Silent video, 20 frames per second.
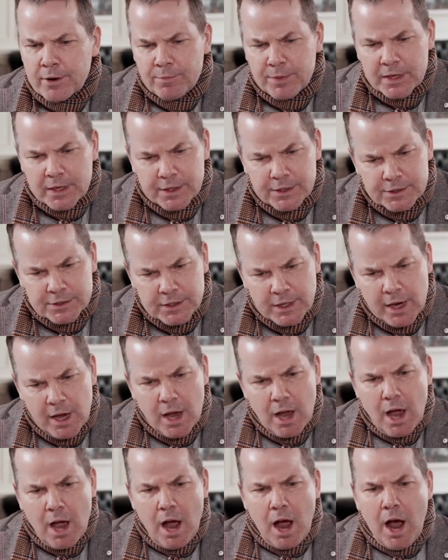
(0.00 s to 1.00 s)
there because
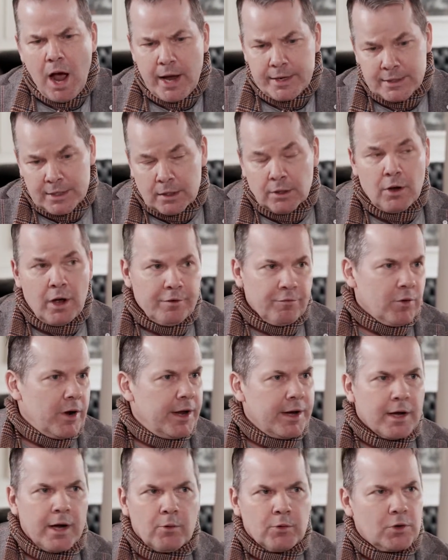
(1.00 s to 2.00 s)
I did a lot of
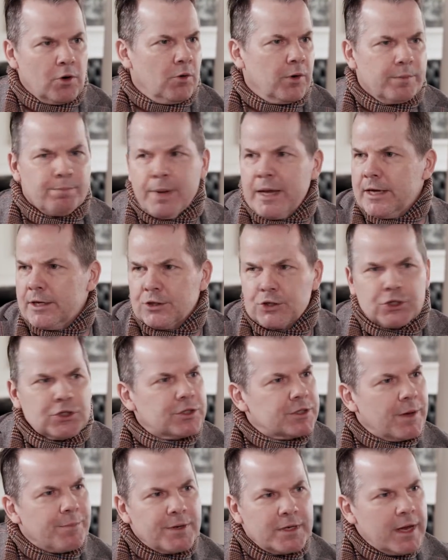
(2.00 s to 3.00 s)
writing. I would go and pitch
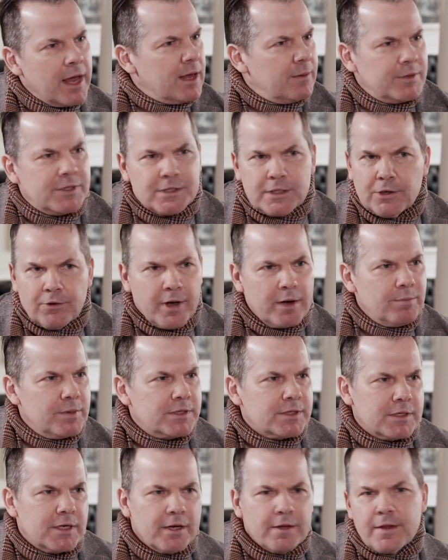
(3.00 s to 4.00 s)
something to ABC or
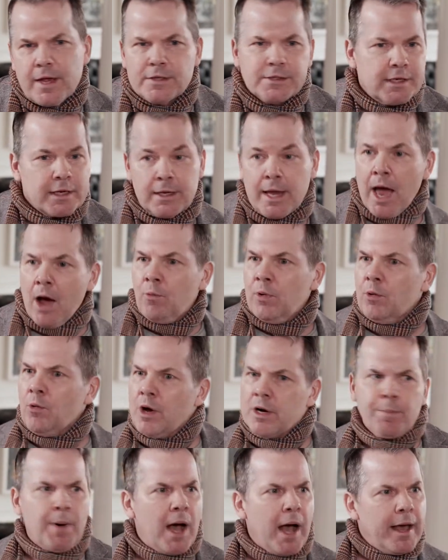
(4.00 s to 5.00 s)
NBC and they'd say, yeah, we
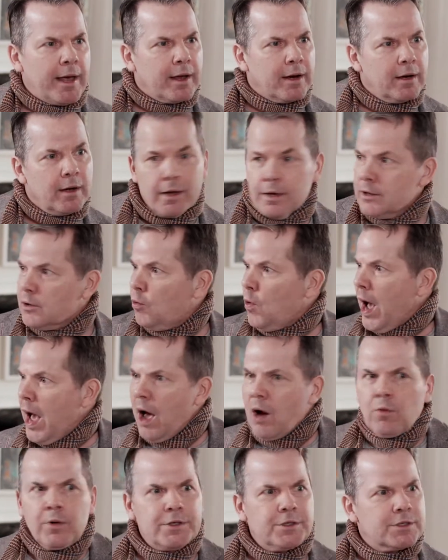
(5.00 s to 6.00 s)
want to buy it. I'd go,
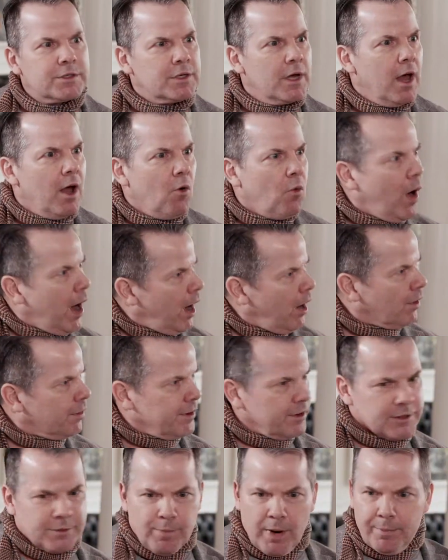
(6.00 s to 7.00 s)
wow,
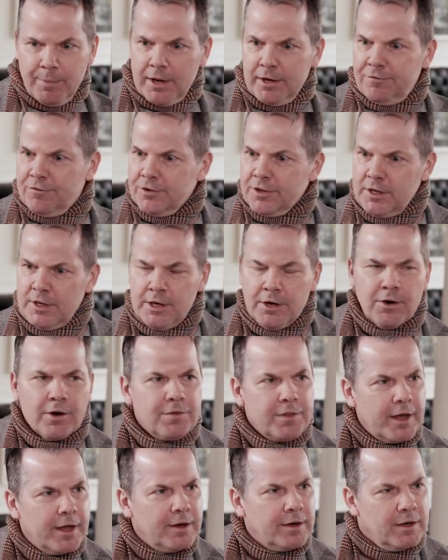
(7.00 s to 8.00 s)
there's my money for the year.
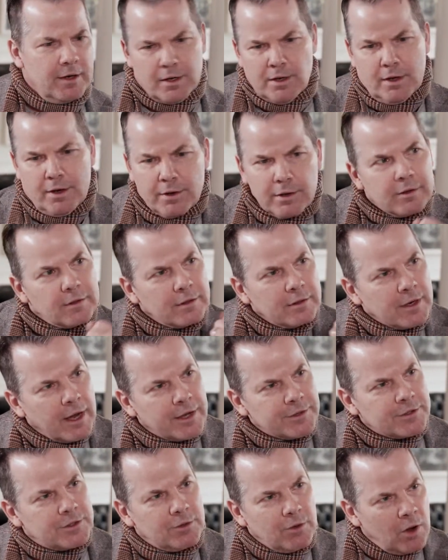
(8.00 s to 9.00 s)
And then
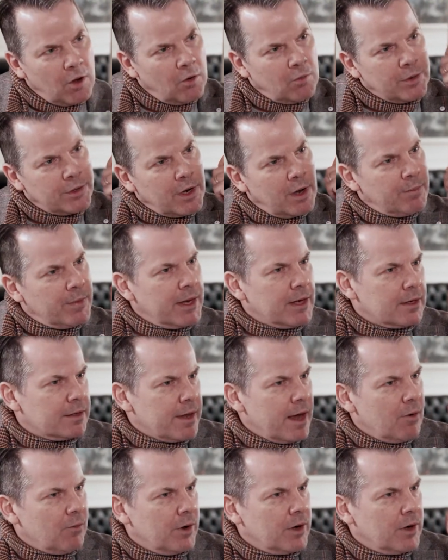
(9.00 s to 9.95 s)
cut to, oh, we're not making that